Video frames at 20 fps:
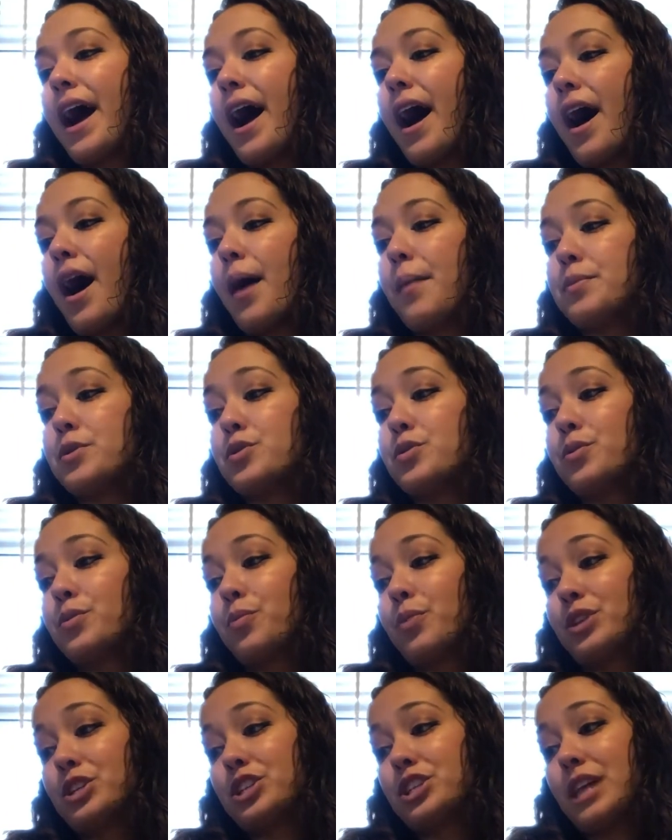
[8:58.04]

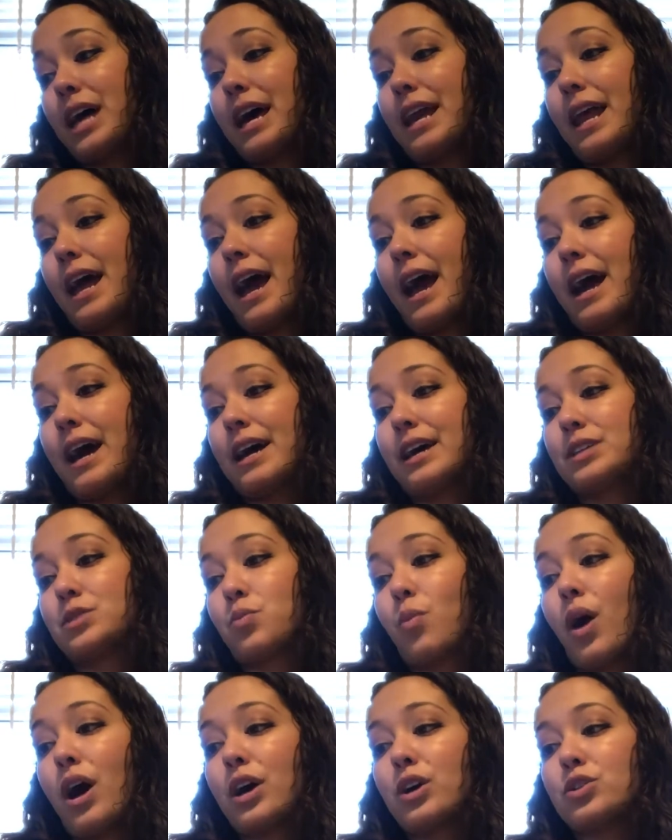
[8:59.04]
Which that
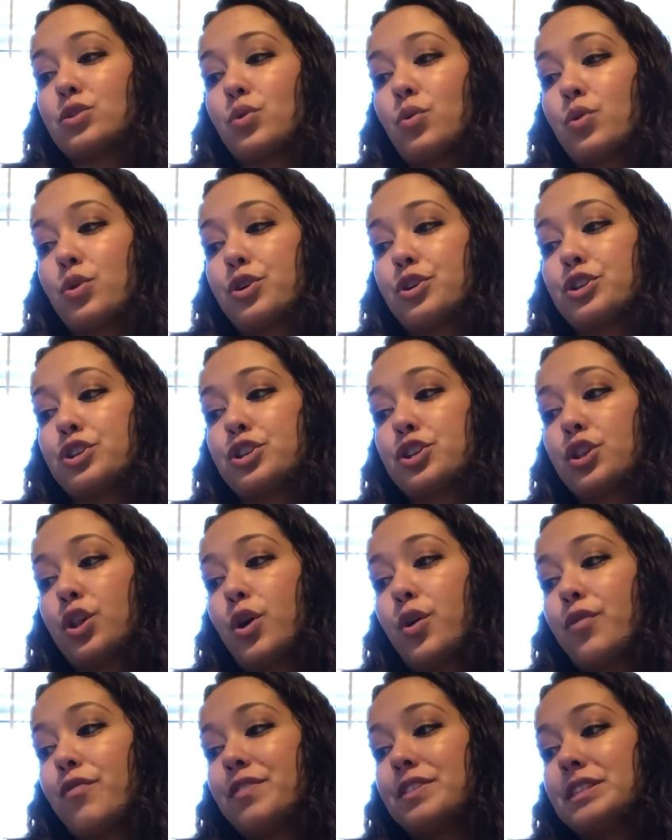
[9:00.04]
has wild orange,
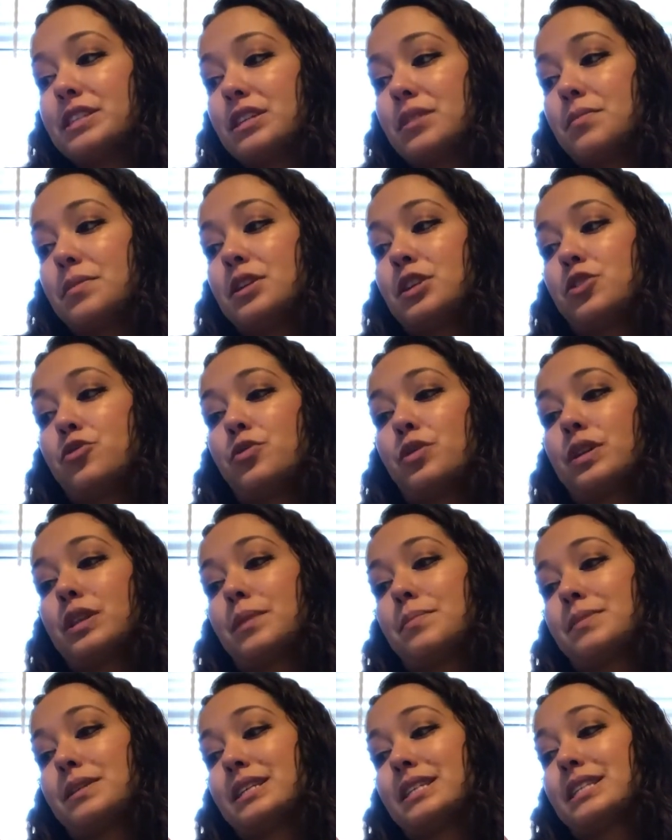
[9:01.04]
clove, cinnamon,
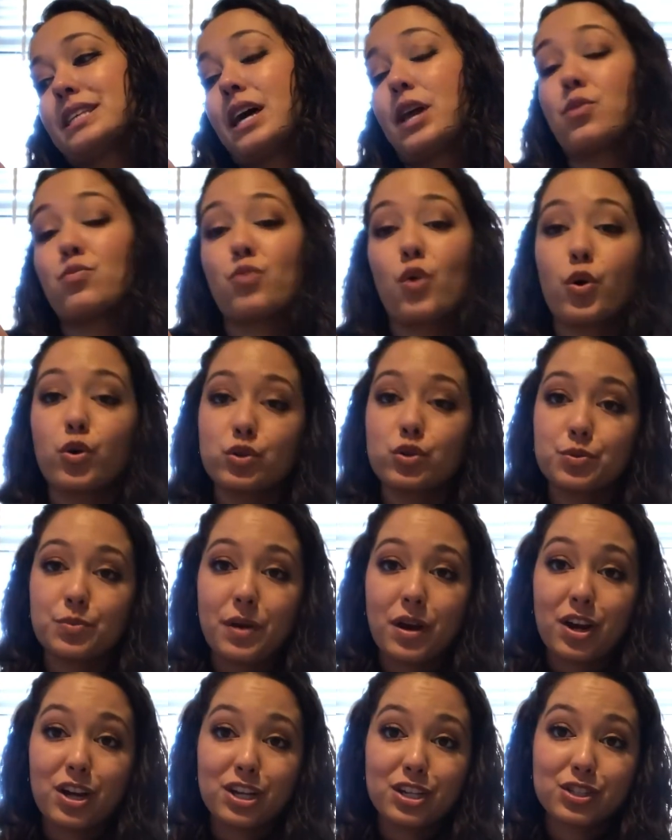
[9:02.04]
eucalyptus, and
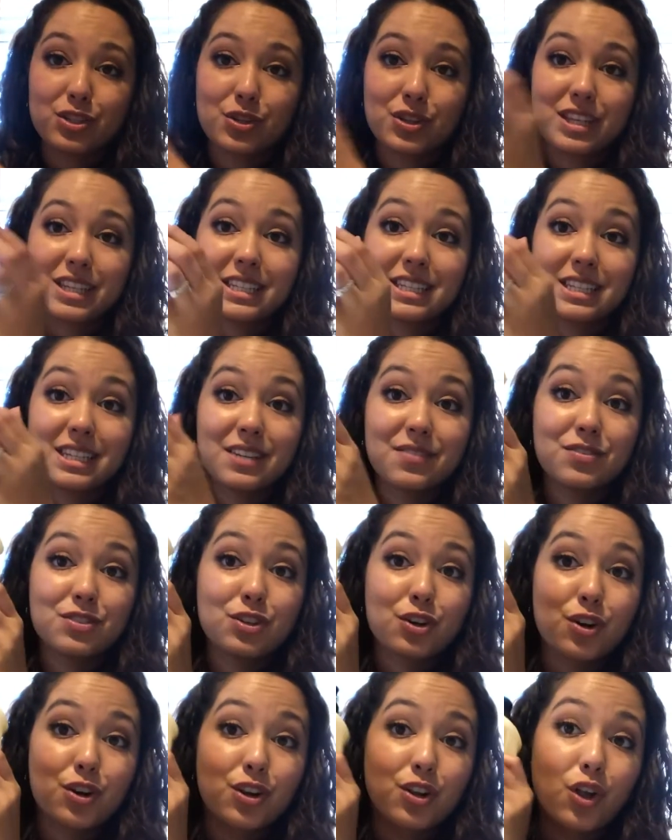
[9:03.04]
rosemary. So this leaves
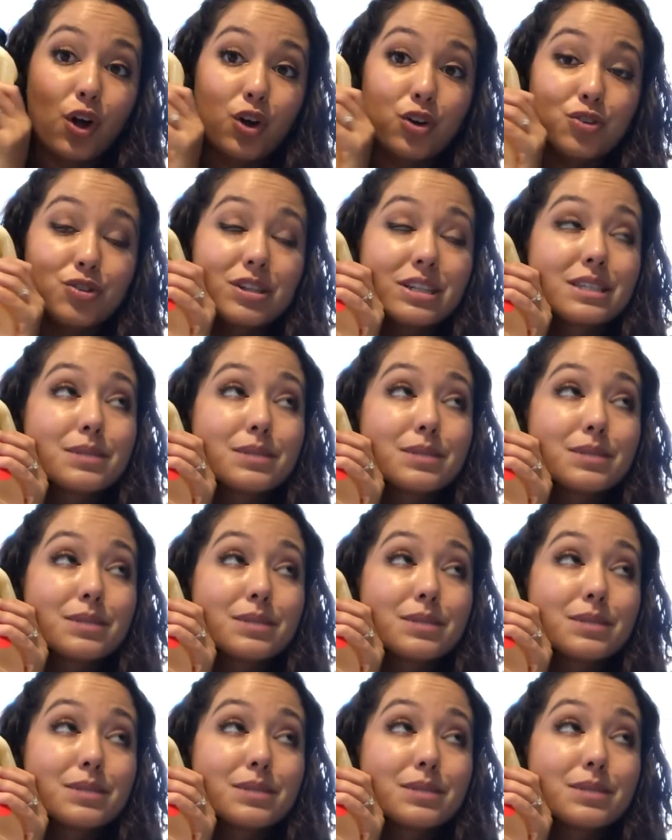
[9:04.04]
your laundry